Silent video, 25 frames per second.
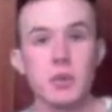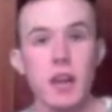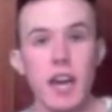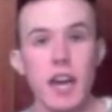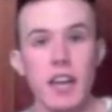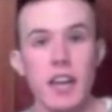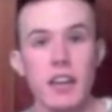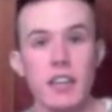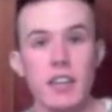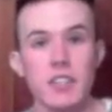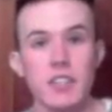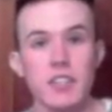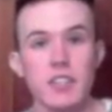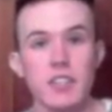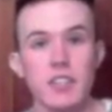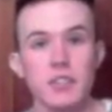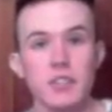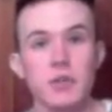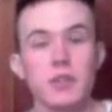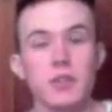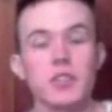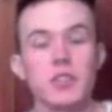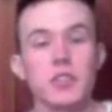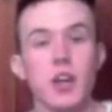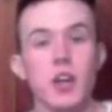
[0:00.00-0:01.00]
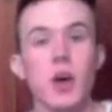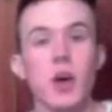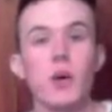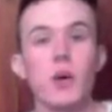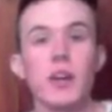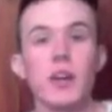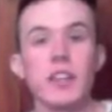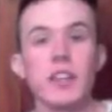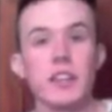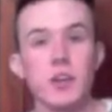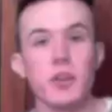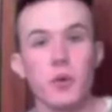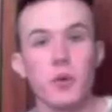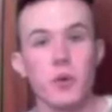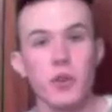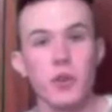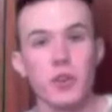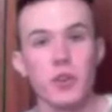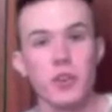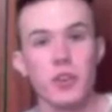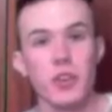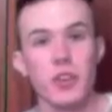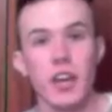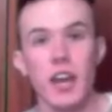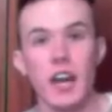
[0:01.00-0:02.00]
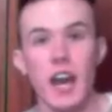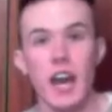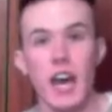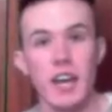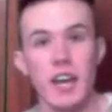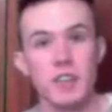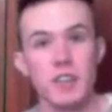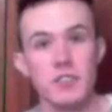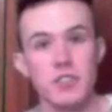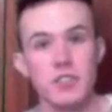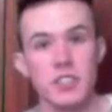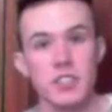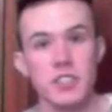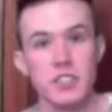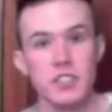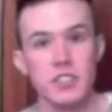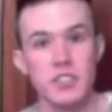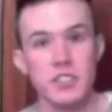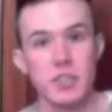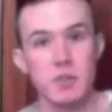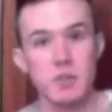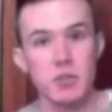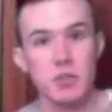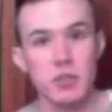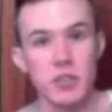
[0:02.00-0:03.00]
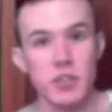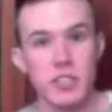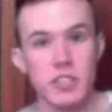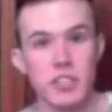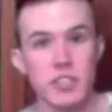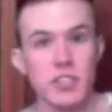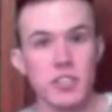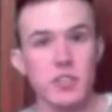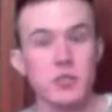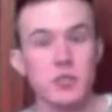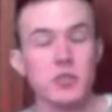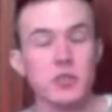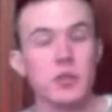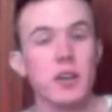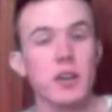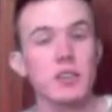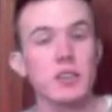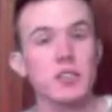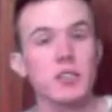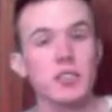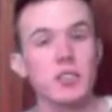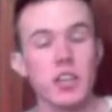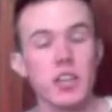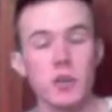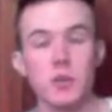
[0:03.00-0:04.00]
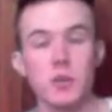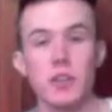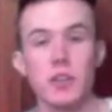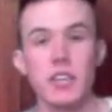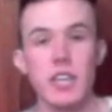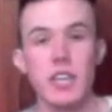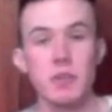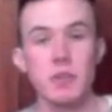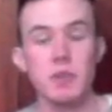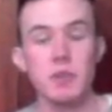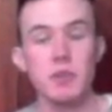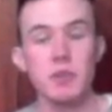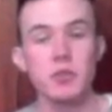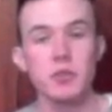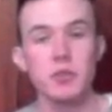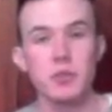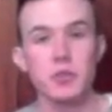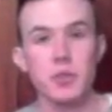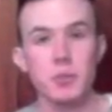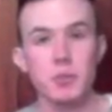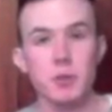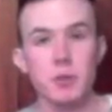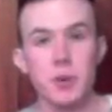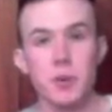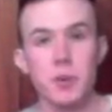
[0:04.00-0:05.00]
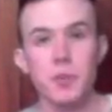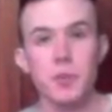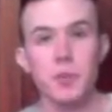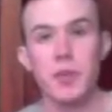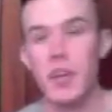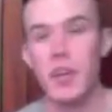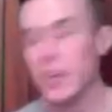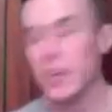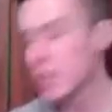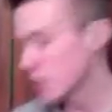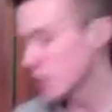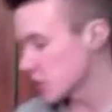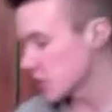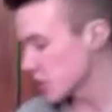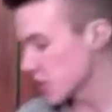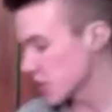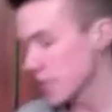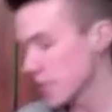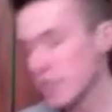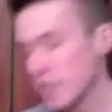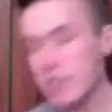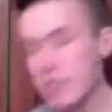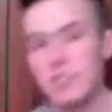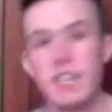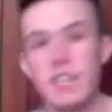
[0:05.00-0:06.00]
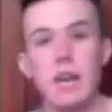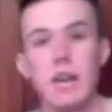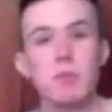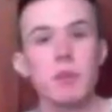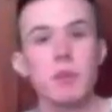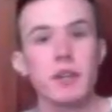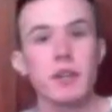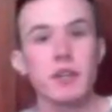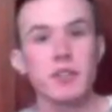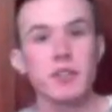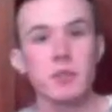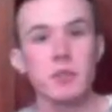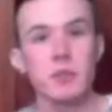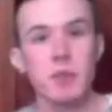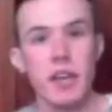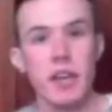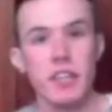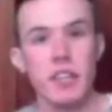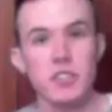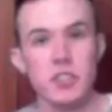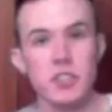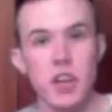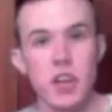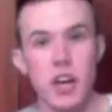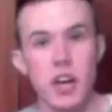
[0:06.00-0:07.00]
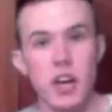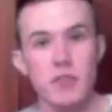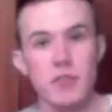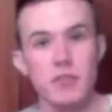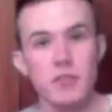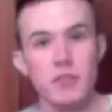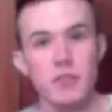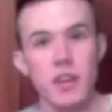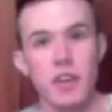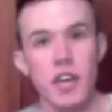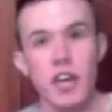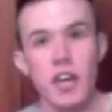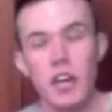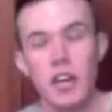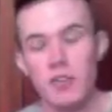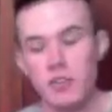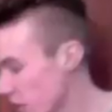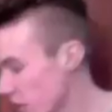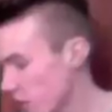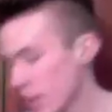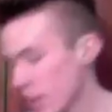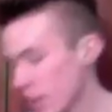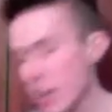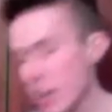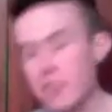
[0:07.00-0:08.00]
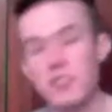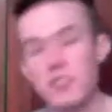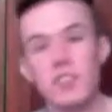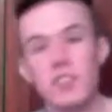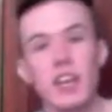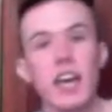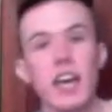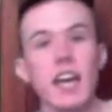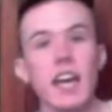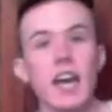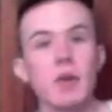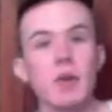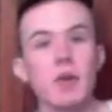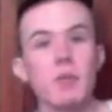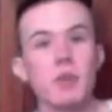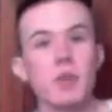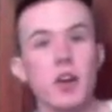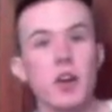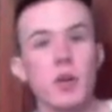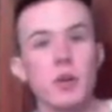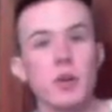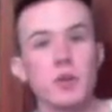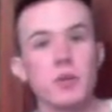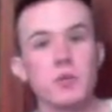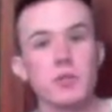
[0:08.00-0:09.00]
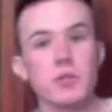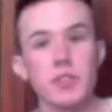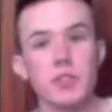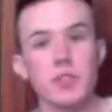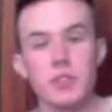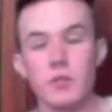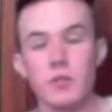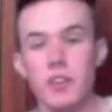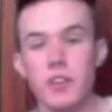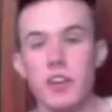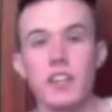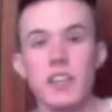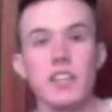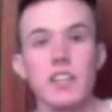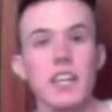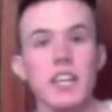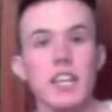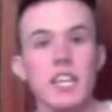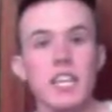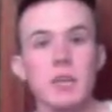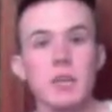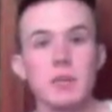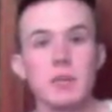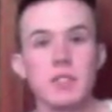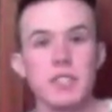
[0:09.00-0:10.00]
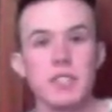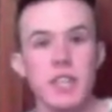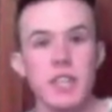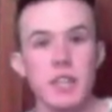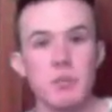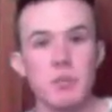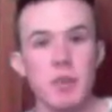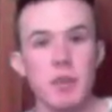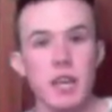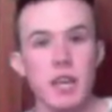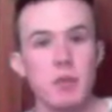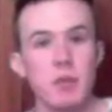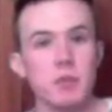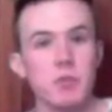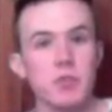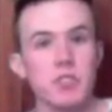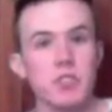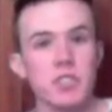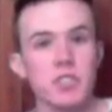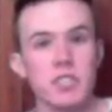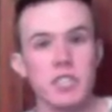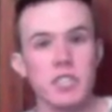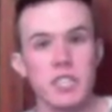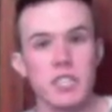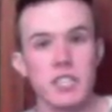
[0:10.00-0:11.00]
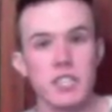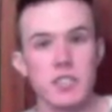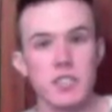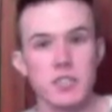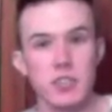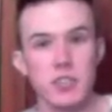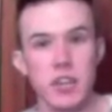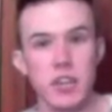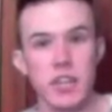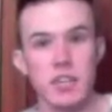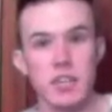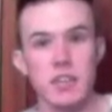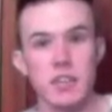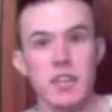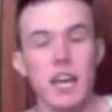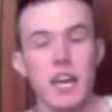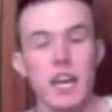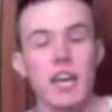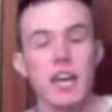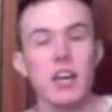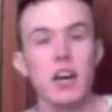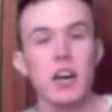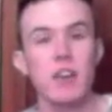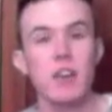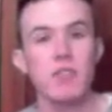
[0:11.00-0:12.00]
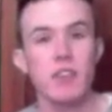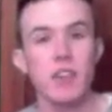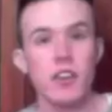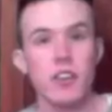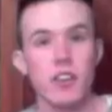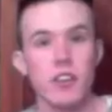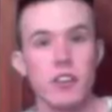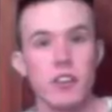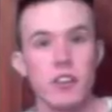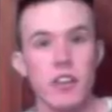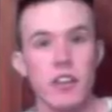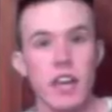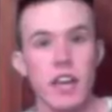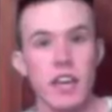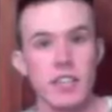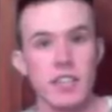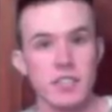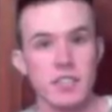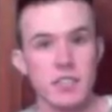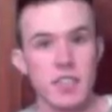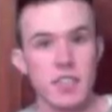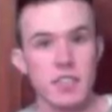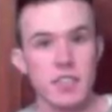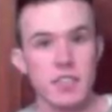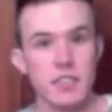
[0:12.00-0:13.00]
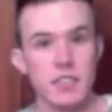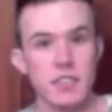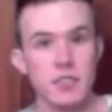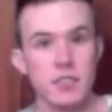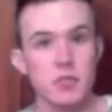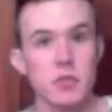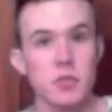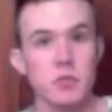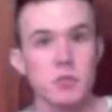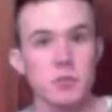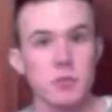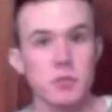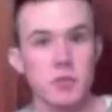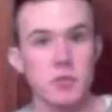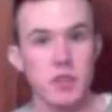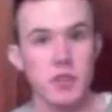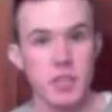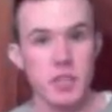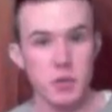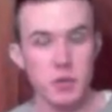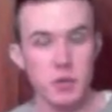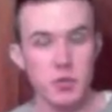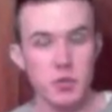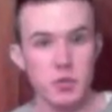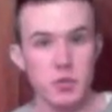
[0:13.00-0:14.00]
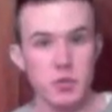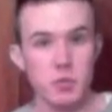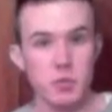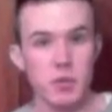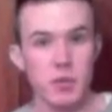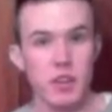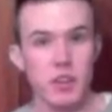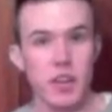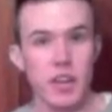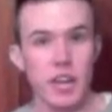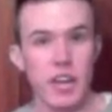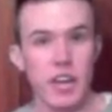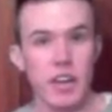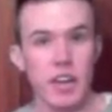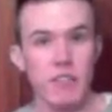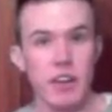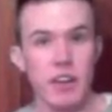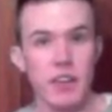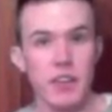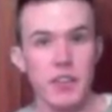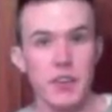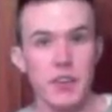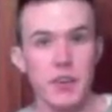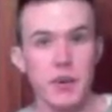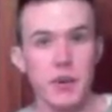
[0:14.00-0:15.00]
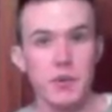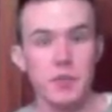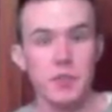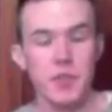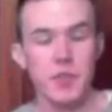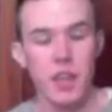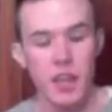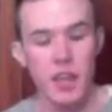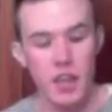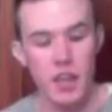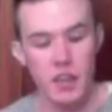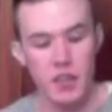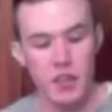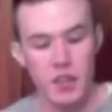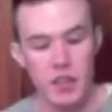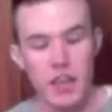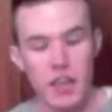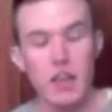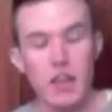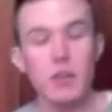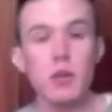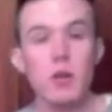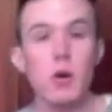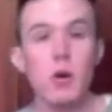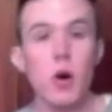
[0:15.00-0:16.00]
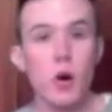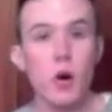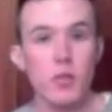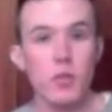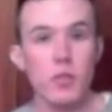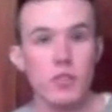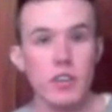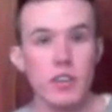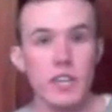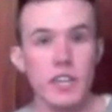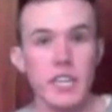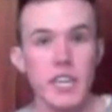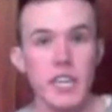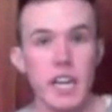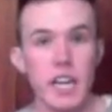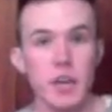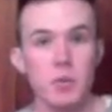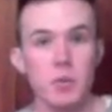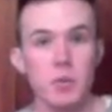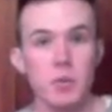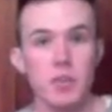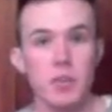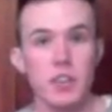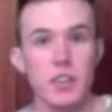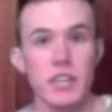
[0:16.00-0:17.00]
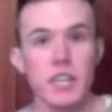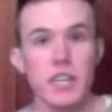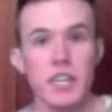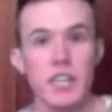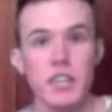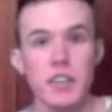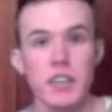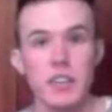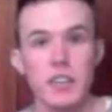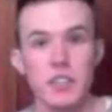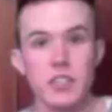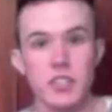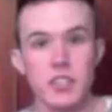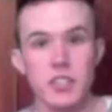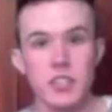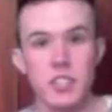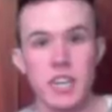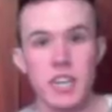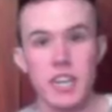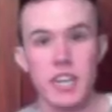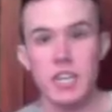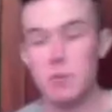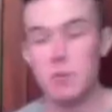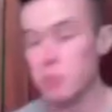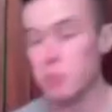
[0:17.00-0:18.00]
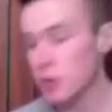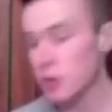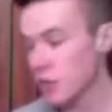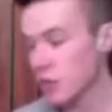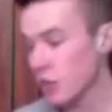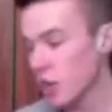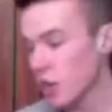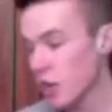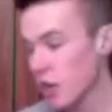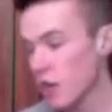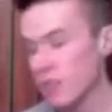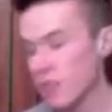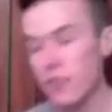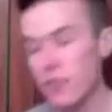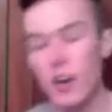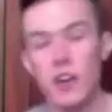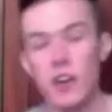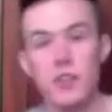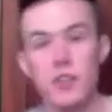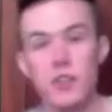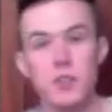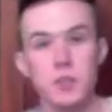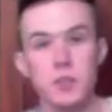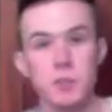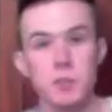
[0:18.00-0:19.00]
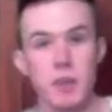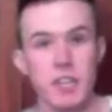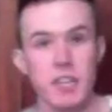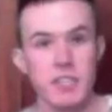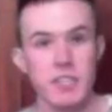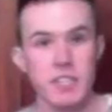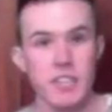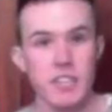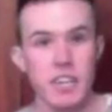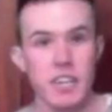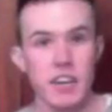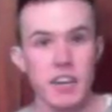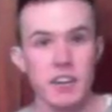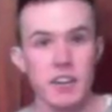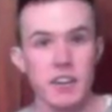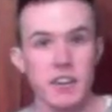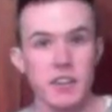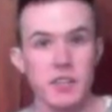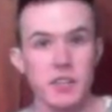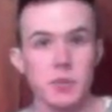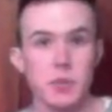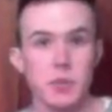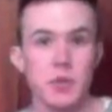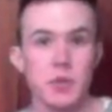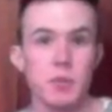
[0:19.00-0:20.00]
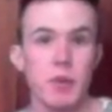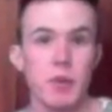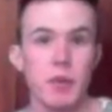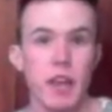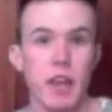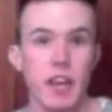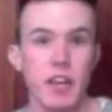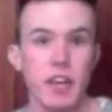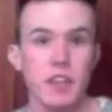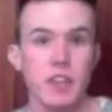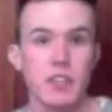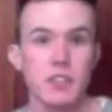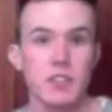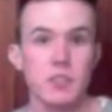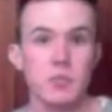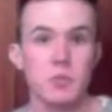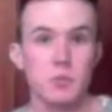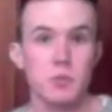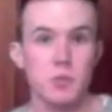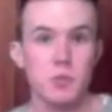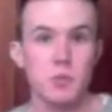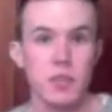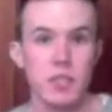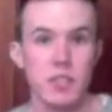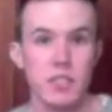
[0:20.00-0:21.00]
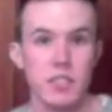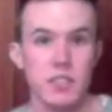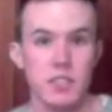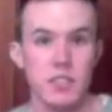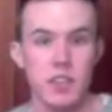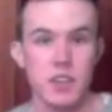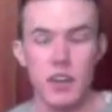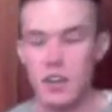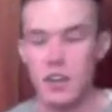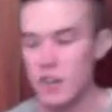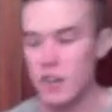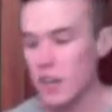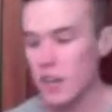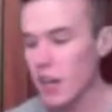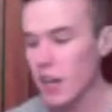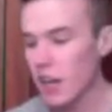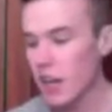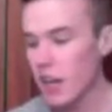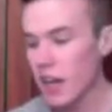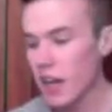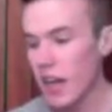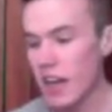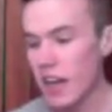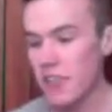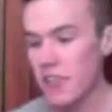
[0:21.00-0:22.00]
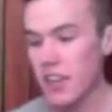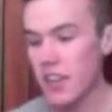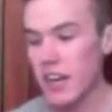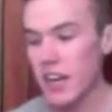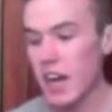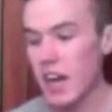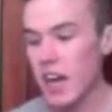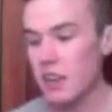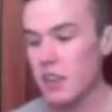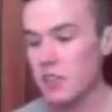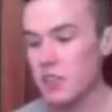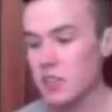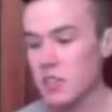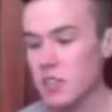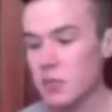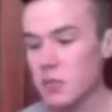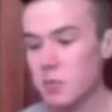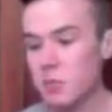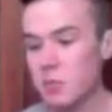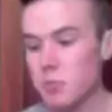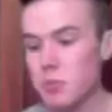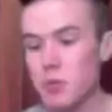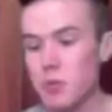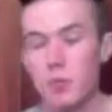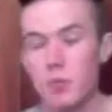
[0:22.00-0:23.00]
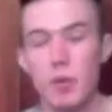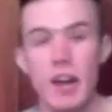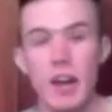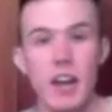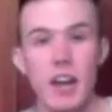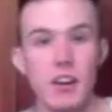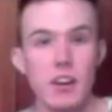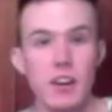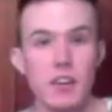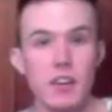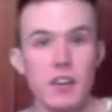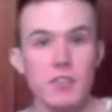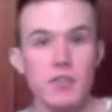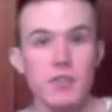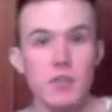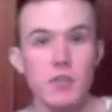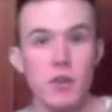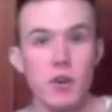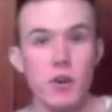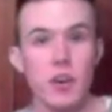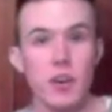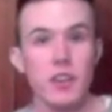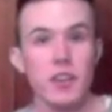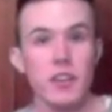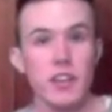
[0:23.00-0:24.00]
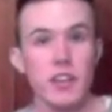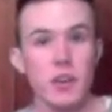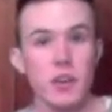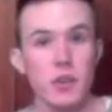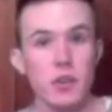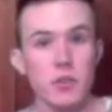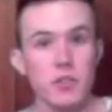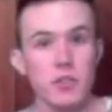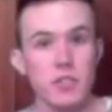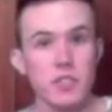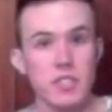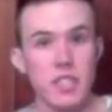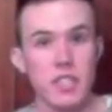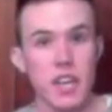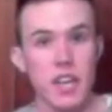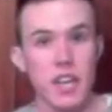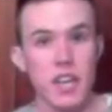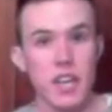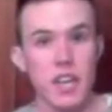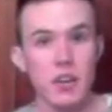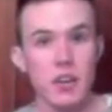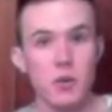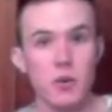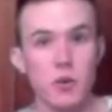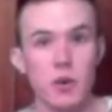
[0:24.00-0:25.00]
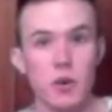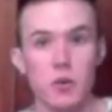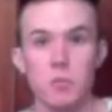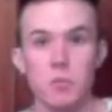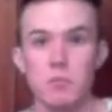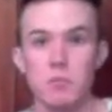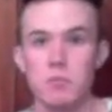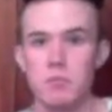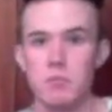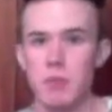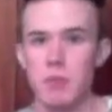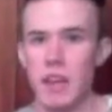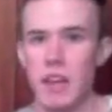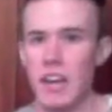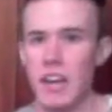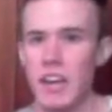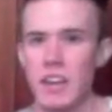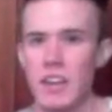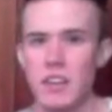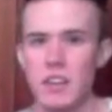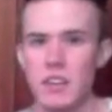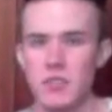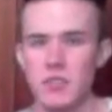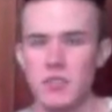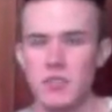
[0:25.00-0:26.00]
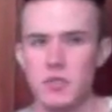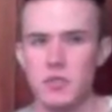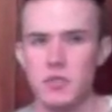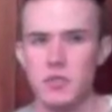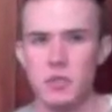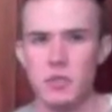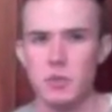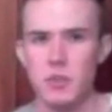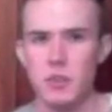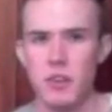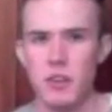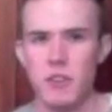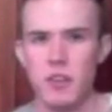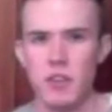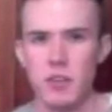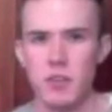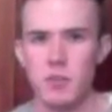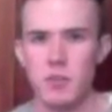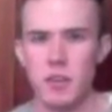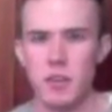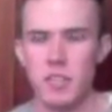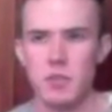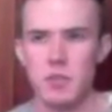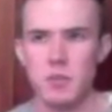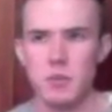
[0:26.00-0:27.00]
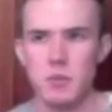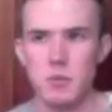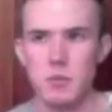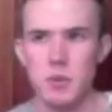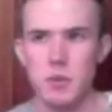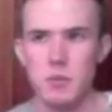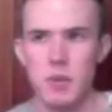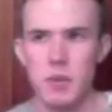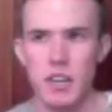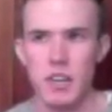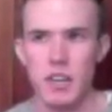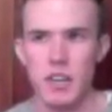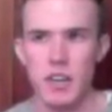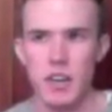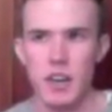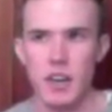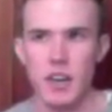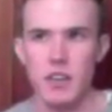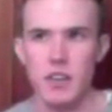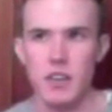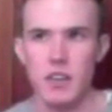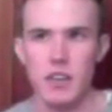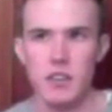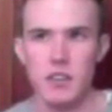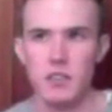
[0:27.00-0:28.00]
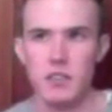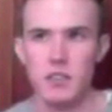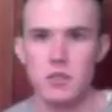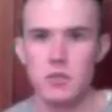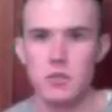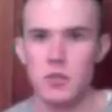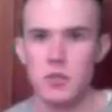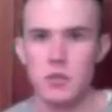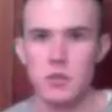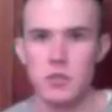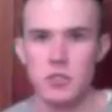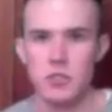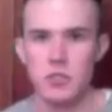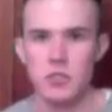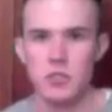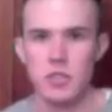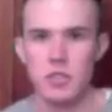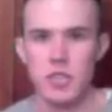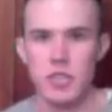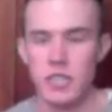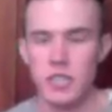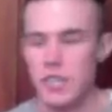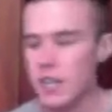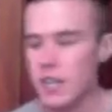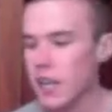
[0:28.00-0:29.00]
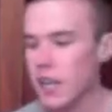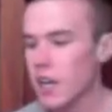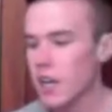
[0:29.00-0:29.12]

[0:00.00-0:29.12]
I like to do is go in the order that I have just demonstrated to you. So I'll start with a chemical stripper just to get the top layer of the paints off. And after that, I will go in just very lightly with sandpaper just to try and knock off all the excess liquid stripper that I have on there. Then I'll go over it again with the heat gun just to kind of burn off all those pesky areas where the paint is really stuck. And then I'll just prepare it for the coat of stain or paint. If you stripped off all the paint to put more paint on, I don't know what you're thinking.